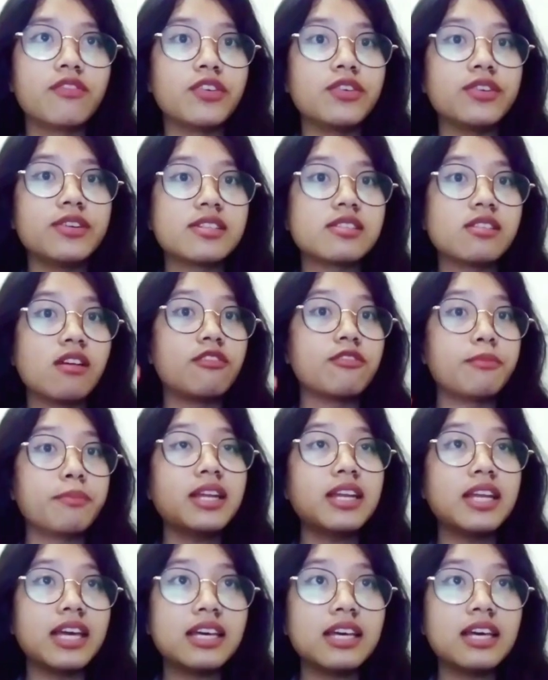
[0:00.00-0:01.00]
units of
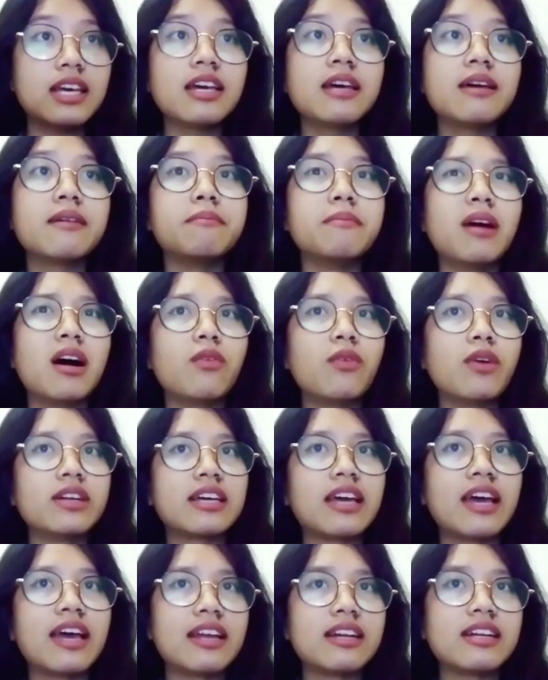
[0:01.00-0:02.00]
meaning, but
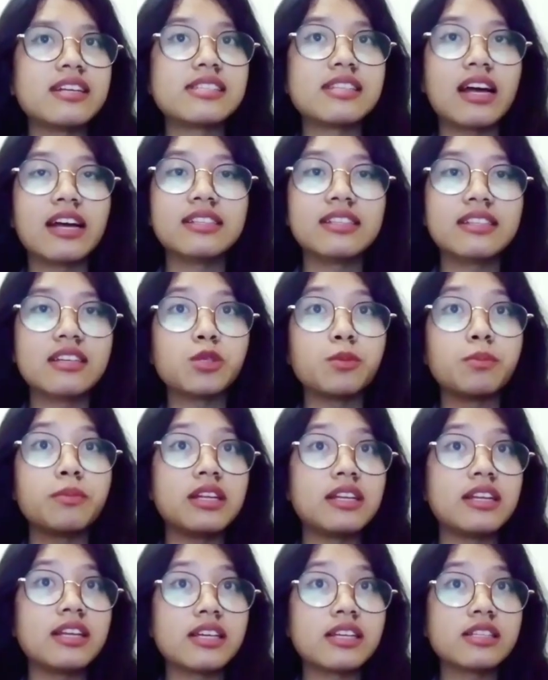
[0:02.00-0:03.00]
one cannot assign these
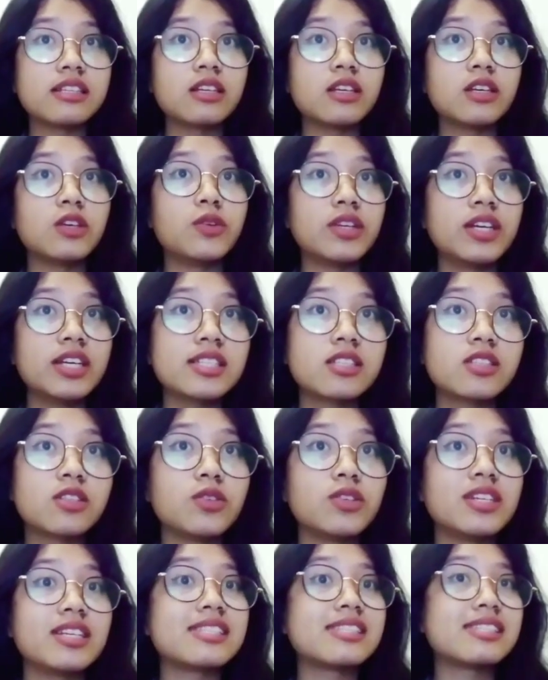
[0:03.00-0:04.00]
meaning units
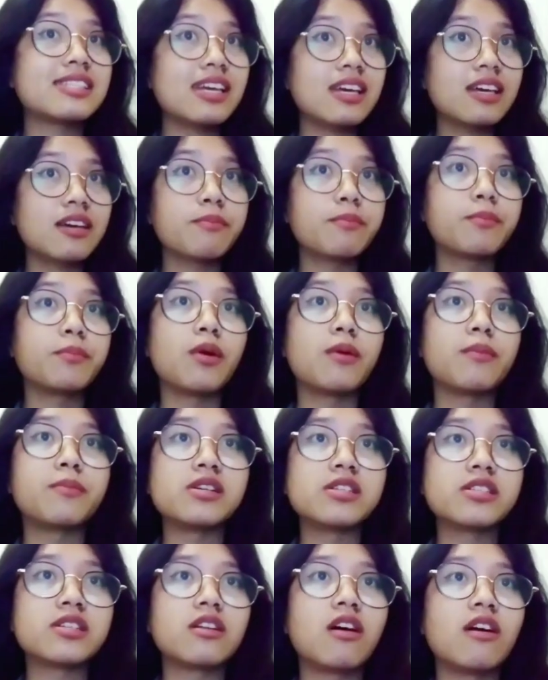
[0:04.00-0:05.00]
to distinct
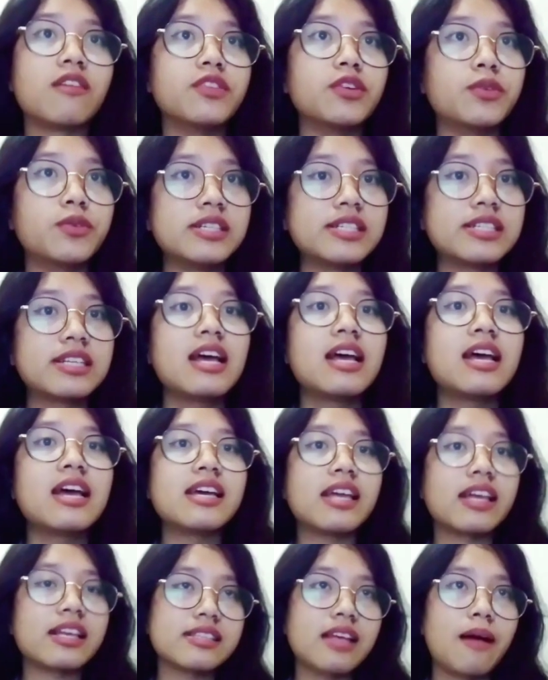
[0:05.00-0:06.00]
proportion of the words.
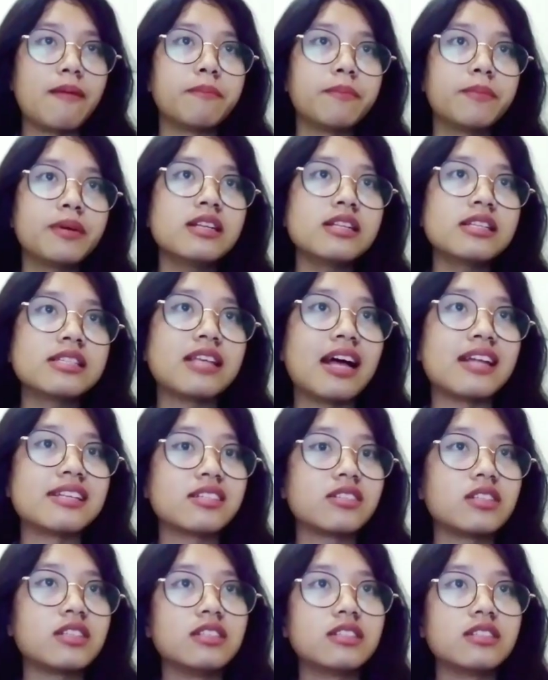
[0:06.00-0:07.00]
Example,
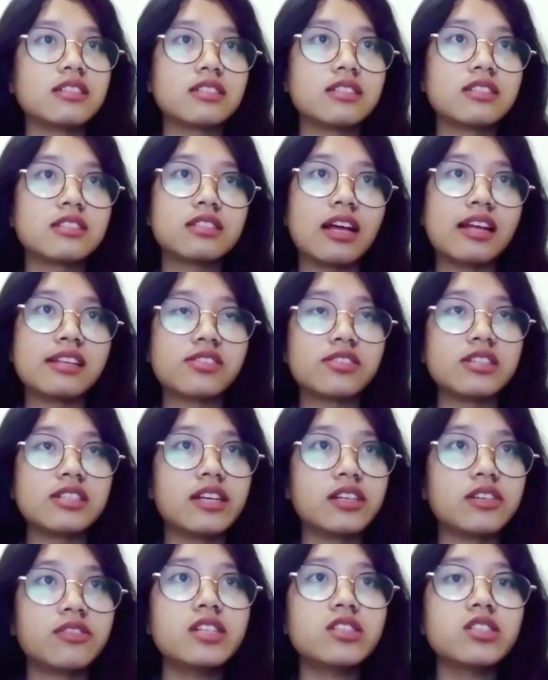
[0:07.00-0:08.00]
Sanskrit
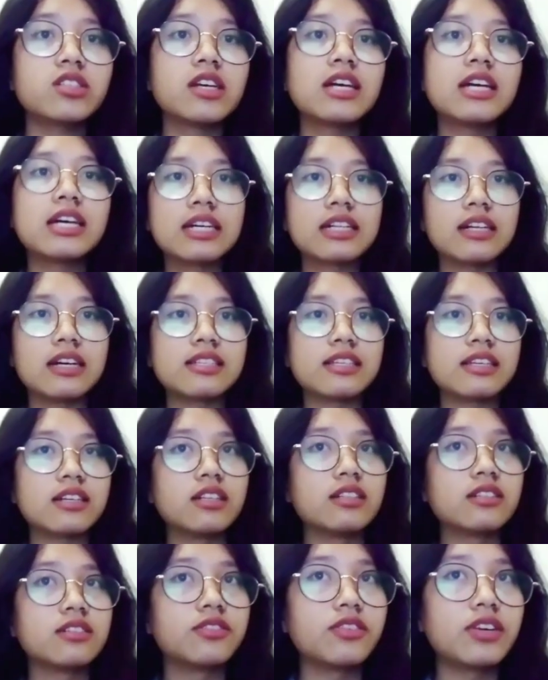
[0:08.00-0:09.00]
language,
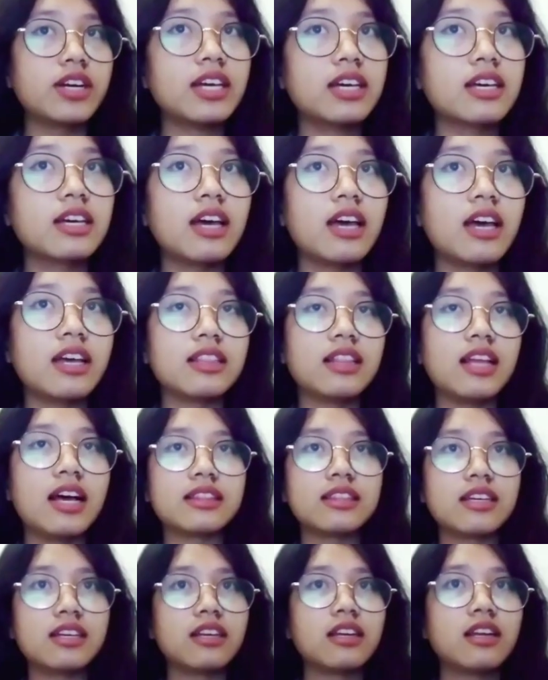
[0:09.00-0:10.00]
classical Greek, and
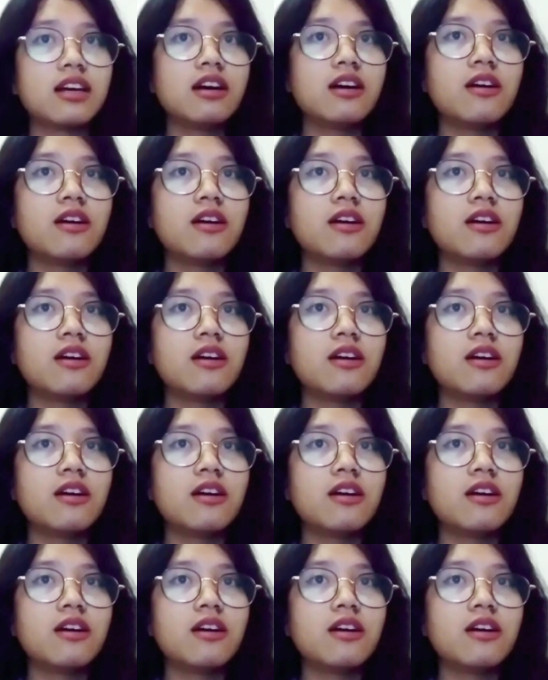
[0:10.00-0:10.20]
Latin.